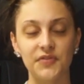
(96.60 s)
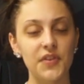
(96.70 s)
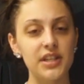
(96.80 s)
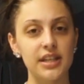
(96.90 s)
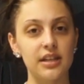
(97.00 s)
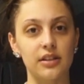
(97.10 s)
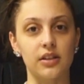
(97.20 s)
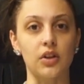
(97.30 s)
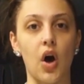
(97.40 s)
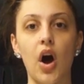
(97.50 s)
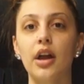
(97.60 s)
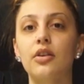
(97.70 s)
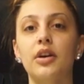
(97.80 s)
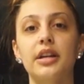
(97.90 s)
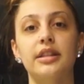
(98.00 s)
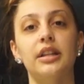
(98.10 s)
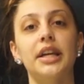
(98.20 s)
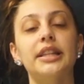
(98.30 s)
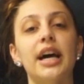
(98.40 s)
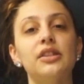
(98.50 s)
visited a salon or anything
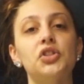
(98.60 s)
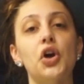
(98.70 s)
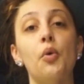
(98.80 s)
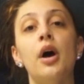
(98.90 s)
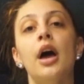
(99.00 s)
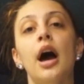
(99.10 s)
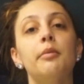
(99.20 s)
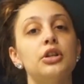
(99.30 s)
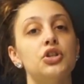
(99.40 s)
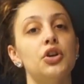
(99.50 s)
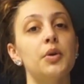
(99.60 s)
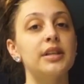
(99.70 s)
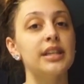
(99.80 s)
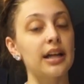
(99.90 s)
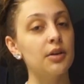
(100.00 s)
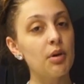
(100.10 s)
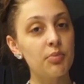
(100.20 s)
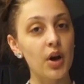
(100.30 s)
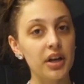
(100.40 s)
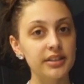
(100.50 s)
like that. So I'm going to show you exactly
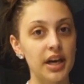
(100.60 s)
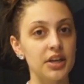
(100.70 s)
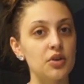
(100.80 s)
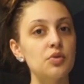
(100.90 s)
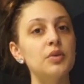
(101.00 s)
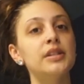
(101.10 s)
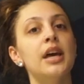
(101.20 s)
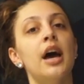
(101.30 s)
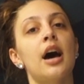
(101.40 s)
what product I use.